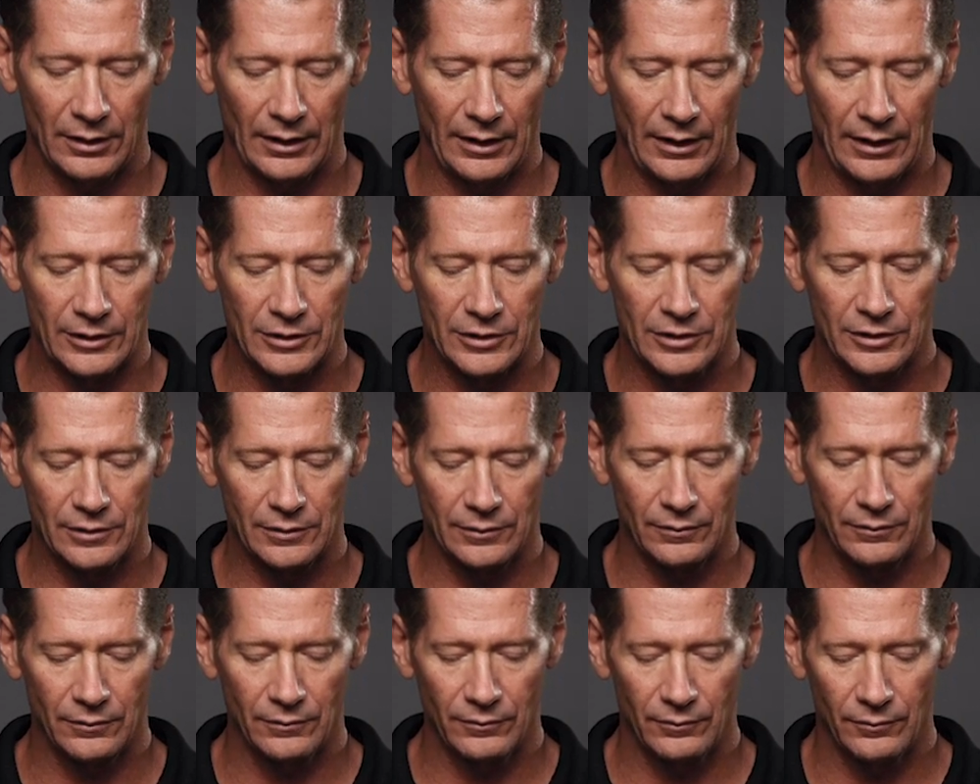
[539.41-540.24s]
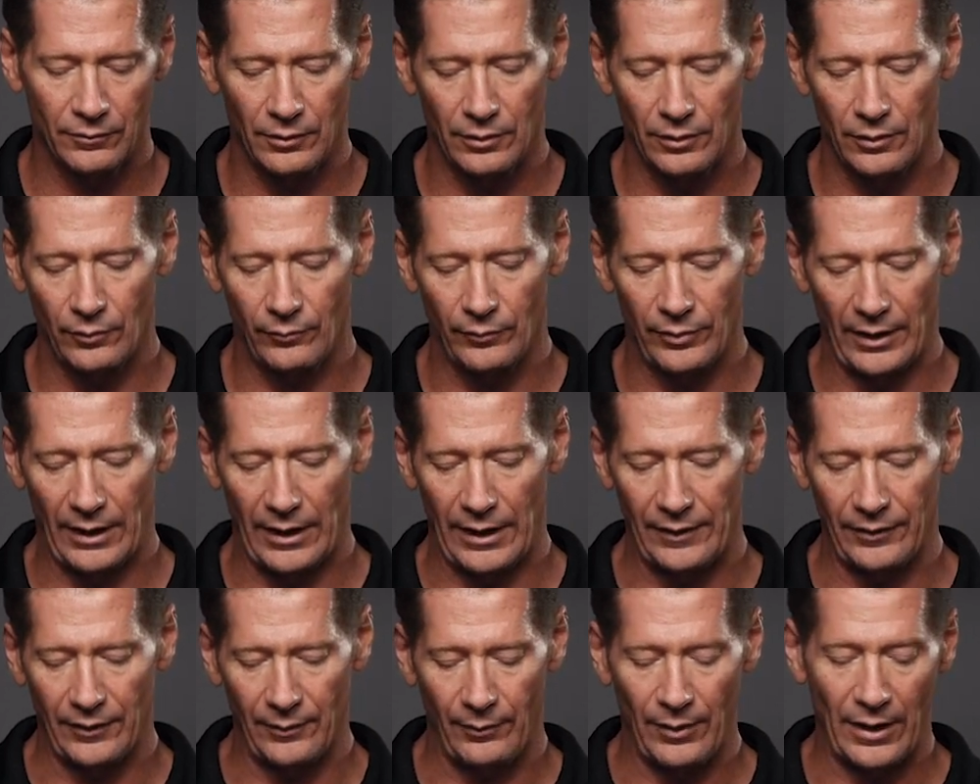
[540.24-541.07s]
into
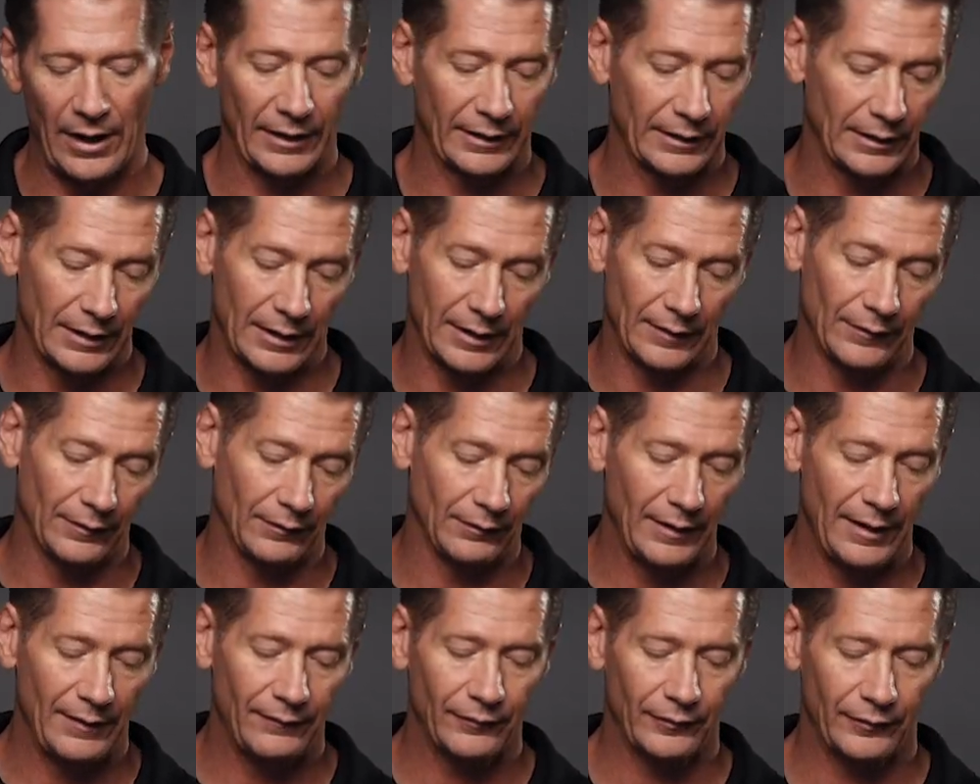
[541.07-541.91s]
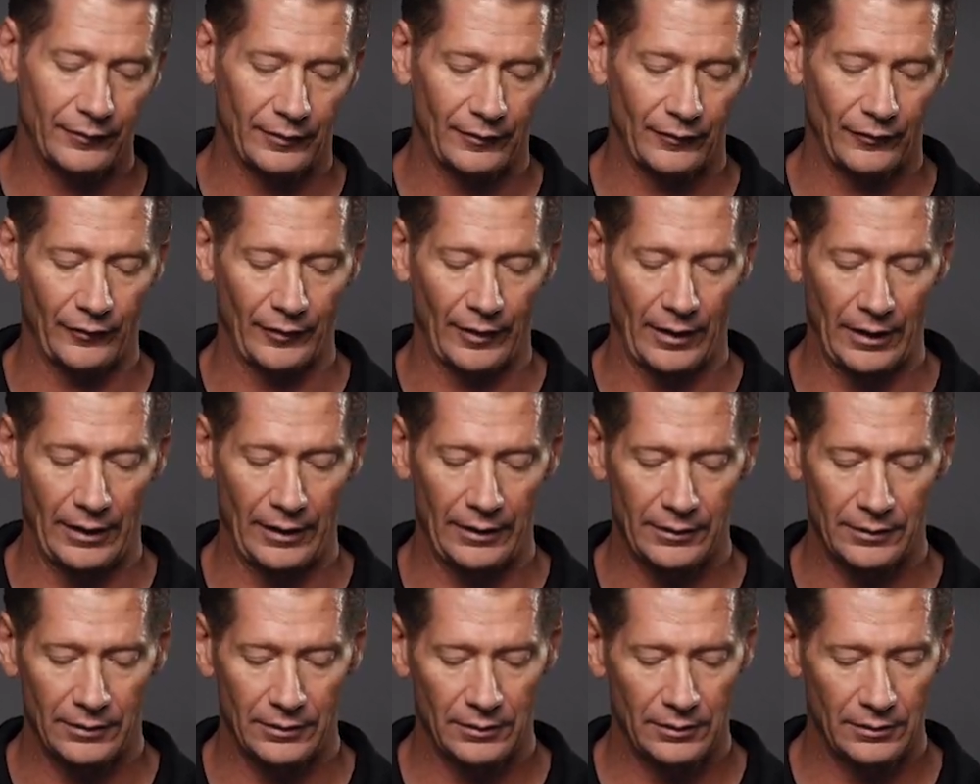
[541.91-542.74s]
behind the pocket on the left
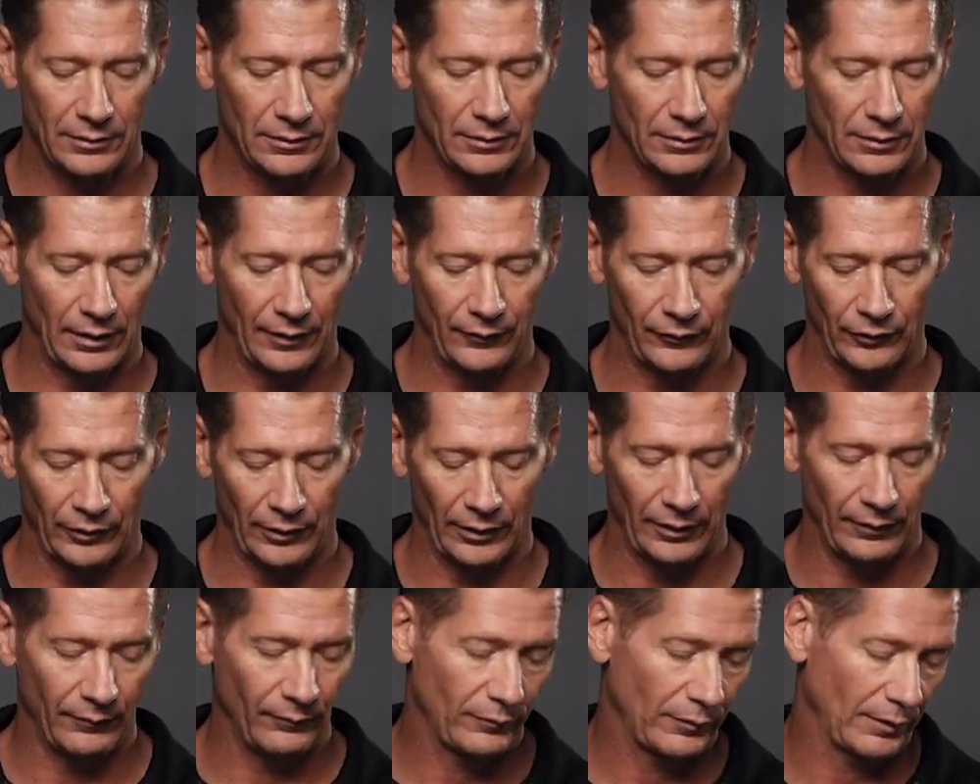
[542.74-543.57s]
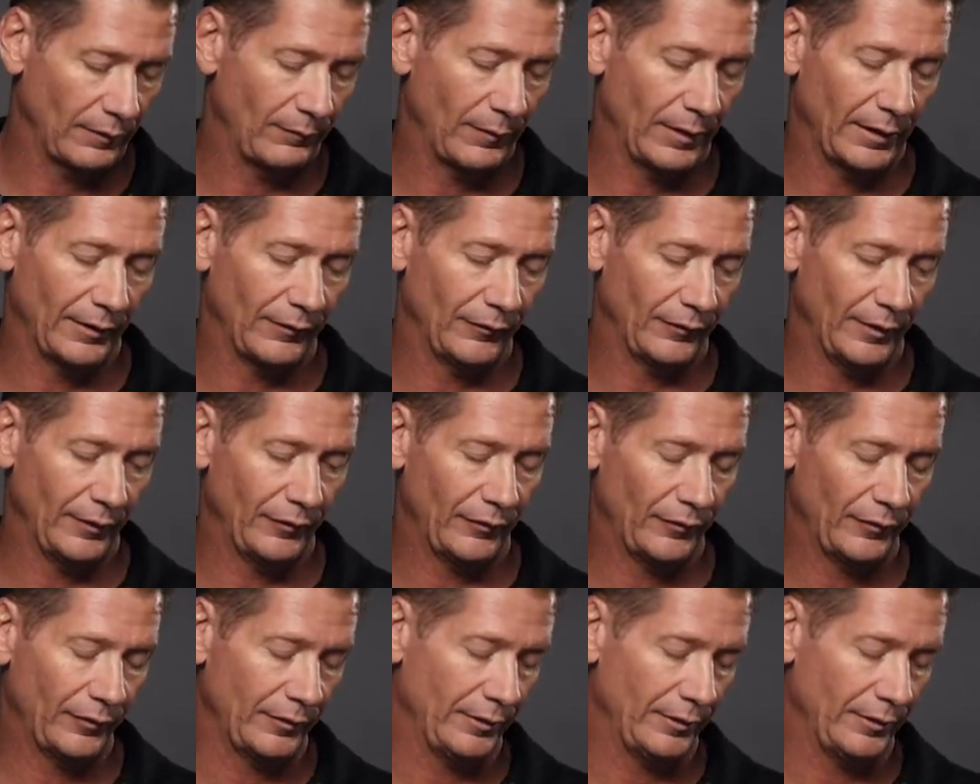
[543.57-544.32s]
side. I'm sorry, I guess that's